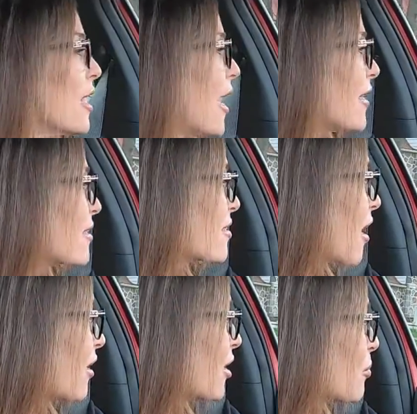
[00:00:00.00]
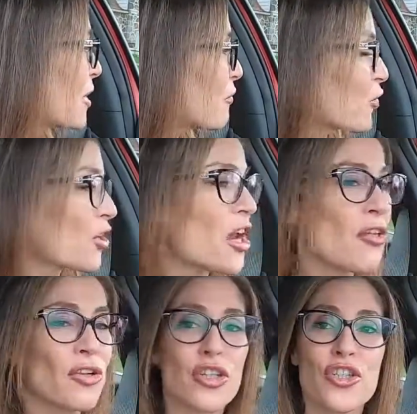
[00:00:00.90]
And it's not gonna be for
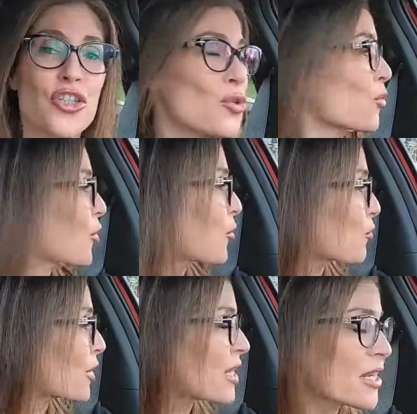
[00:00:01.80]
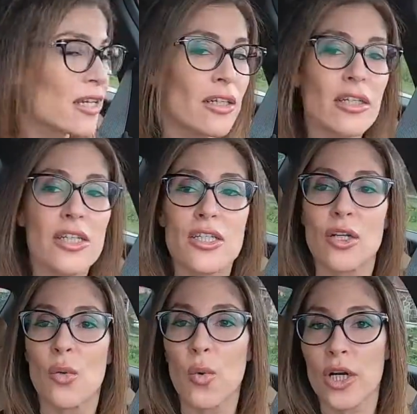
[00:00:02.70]
another 2 or 3 years
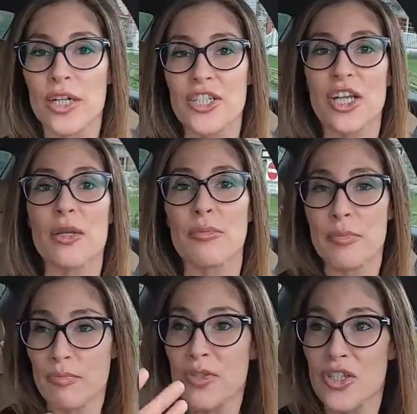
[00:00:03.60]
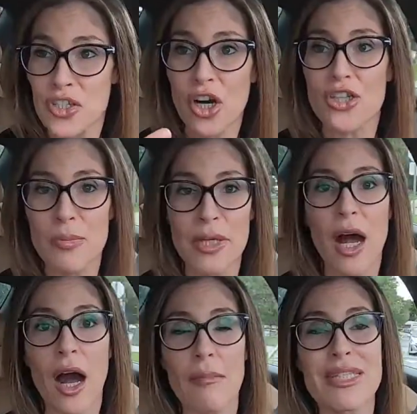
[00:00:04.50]
where it's gonna start to
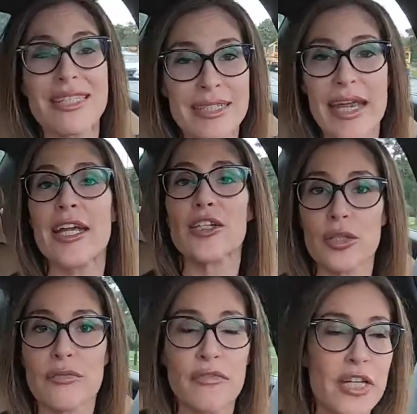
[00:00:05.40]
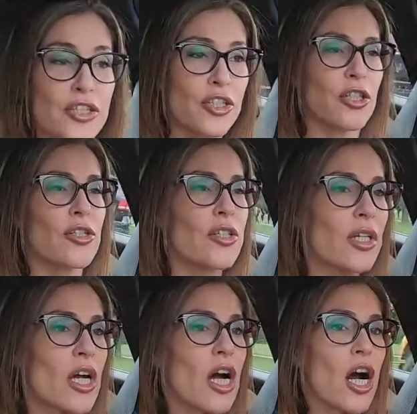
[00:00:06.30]
become standard features
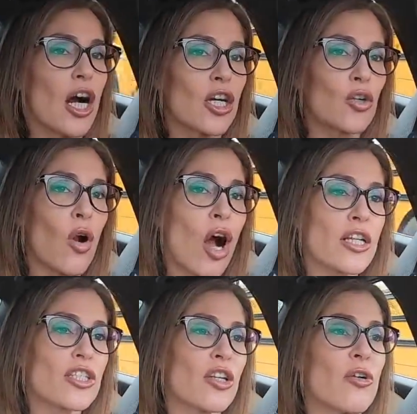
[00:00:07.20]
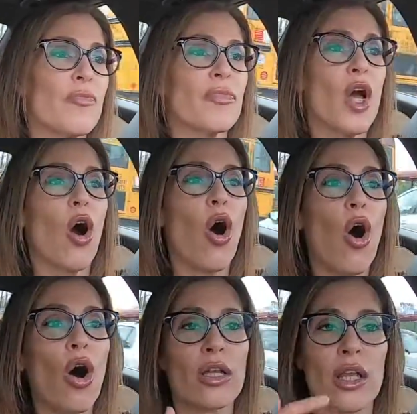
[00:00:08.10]
across
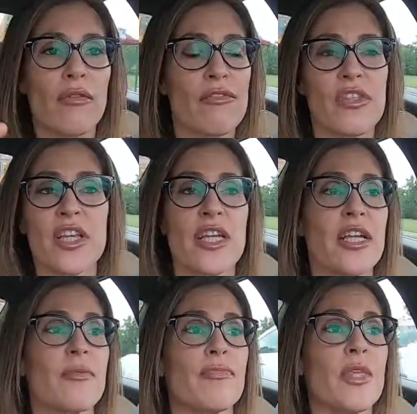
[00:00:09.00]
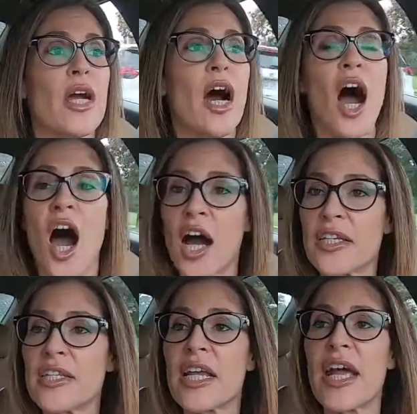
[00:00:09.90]
all of the
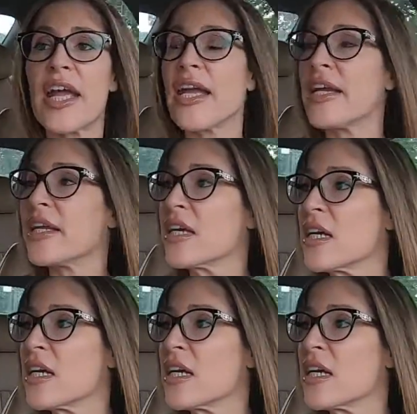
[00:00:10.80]
Hyundai,